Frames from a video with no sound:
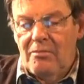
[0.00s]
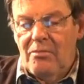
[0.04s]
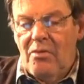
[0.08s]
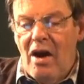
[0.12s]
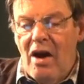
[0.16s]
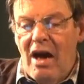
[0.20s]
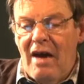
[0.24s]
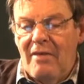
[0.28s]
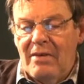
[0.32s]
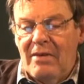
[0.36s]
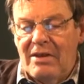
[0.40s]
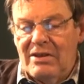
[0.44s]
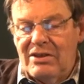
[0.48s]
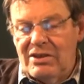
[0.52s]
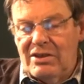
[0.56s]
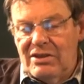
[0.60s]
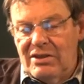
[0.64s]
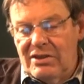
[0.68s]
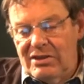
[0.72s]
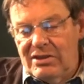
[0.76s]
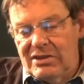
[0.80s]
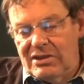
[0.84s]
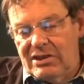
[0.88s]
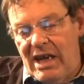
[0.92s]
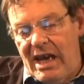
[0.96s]
private
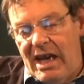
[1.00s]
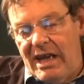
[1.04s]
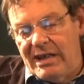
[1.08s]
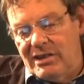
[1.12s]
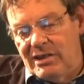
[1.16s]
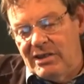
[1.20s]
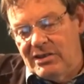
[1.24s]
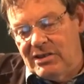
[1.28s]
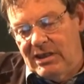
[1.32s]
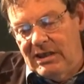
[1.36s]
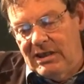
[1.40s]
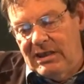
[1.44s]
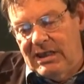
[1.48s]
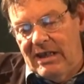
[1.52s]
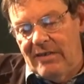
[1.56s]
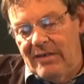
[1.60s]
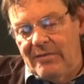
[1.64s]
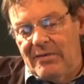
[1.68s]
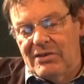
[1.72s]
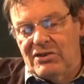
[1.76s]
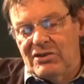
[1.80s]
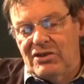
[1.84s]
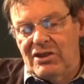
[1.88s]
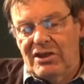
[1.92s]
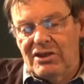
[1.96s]
sector
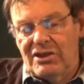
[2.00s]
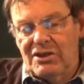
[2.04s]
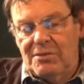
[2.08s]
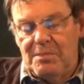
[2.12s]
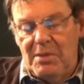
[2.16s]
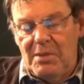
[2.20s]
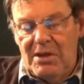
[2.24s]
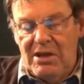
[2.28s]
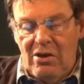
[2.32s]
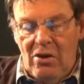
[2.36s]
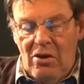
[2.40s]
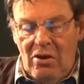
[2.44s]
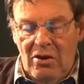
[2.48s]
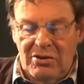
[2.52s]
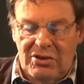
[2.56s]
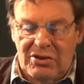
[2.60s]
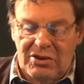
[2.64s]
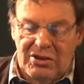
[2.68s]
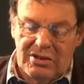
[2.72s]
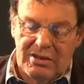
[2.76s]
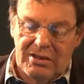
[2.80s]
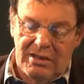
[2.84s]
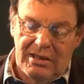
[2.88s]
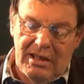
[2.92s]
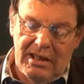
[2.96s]
deleverages
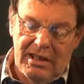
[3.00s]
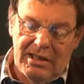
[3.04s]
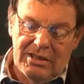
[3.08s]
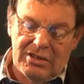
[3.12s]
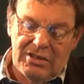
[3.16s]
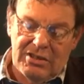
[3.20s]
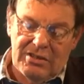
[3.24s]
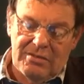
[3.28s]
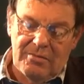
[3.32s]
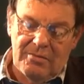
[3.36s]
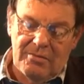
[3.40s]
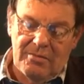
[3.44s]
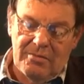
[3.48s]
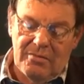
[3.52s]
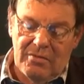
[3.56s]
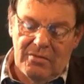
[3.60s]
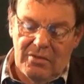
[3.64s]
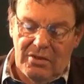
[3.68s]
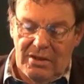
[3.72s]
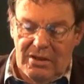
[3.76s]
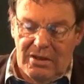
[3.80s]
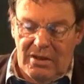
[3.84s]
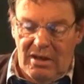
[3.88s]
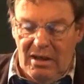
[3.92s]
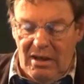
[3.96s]
because it's
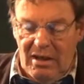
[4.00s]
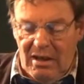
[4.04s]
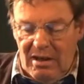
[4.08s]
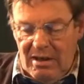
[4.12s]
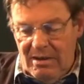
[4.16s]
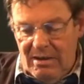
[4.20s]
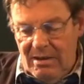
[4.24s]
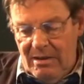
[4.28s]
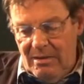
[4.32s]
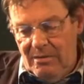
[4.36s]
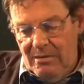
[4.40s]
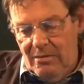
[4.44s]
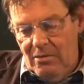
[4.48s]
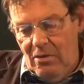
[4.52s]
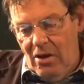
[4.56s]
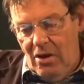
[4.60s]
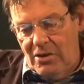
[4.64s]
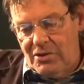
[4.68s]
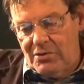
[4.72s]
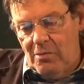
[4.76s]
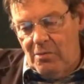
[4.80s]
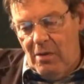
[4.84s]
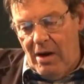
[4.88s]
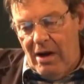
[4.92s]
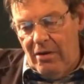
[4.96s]
uh,
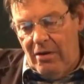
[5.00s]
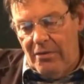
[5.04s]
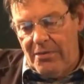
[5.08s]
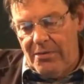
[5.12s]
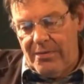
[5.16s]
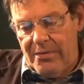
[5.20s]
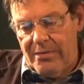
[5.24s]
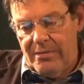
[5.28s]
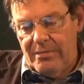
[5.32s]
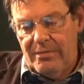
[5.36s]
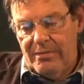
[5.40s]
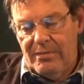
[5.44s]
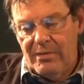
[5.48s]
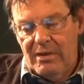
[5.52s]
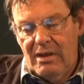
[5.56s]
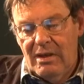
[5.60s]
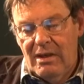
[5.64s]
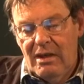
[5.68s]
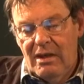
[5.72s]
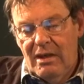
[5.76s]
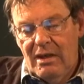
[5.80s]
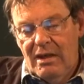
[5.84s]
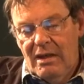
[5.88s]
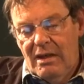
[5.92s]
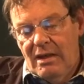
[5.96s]
lost wealth
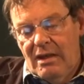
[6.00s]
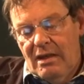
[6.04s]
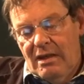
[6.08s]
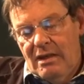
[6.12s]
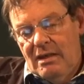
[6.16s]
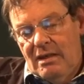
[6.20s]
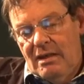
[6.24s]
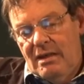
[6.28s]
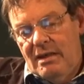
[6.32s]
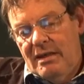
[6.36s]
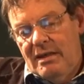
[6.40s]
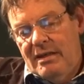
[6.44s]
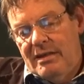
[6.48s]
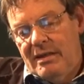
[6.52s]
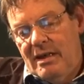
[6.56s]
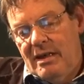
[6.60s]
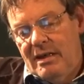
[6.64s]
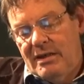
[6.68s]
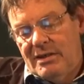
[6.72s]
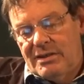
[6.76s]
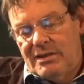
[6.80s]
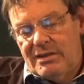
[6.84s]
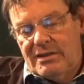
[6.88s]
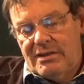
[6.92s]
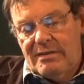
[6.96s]
and
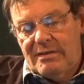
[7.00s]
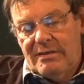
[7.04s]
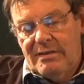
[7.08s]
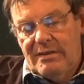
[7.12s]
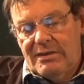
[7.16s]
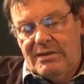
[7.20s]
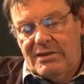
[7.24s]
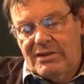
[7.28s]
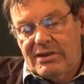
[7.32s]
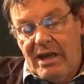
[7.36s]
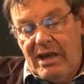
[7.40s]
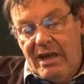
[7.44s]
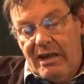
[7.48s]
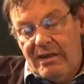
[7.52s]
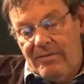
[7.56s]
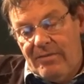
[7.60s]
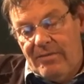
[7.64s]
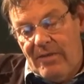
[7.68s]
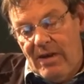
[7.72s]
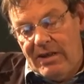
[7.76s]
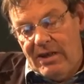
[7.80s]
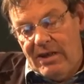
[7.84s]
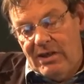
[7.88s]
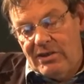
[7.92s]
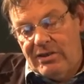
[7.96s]
it's scared of
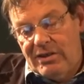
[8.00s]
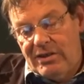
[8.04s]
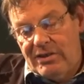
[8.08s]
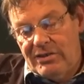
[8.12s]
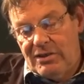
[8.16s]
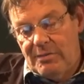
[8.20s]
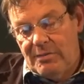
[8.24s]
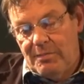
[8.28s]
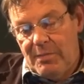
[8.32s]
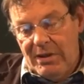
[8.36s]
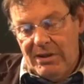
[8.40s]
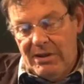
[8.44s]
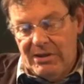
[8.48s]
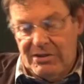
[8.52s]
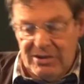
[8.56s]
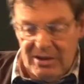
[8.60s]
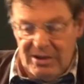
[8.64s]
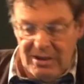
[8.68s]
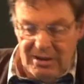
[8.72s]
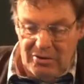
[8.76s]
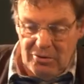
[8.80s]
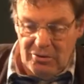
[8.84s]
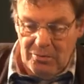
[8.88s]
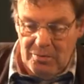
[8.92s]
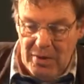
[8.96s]
financial
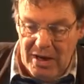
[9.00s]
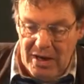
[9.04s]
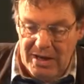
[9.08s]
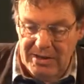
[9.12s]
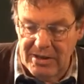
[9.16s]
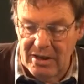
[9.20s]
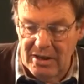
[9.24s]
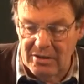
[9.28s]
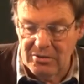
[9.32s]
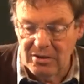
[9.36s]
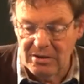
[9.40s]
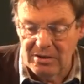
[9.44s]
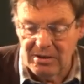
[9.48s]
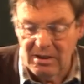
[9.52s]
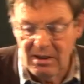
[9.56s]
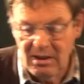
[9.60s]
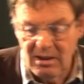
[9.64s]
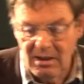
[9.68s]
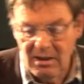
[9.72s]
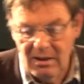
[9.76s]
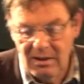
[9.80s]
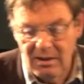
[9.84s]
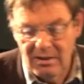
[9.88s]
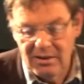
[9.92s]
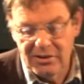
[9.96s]
instability. You pay down your,
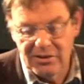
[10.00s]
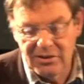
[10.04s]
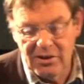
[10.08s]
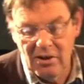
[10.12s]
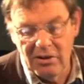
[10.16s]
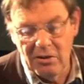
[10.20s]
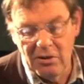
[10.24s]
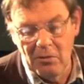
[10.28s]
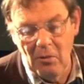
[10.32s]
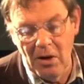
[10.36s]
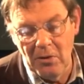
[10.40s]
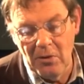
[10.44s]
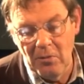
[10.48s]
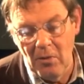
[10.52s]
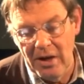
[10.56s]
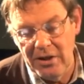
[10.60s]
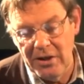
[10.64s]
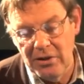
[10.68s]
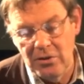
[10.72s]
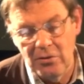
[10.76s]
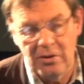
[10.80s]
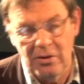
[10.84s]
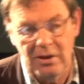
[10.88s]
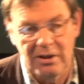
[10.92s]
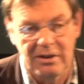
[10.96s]
certainly one way
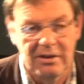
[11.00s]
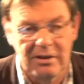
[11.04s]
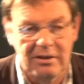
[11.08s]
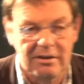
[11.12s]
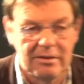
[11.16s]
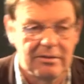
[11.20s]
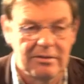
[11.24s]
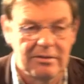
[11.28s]
you could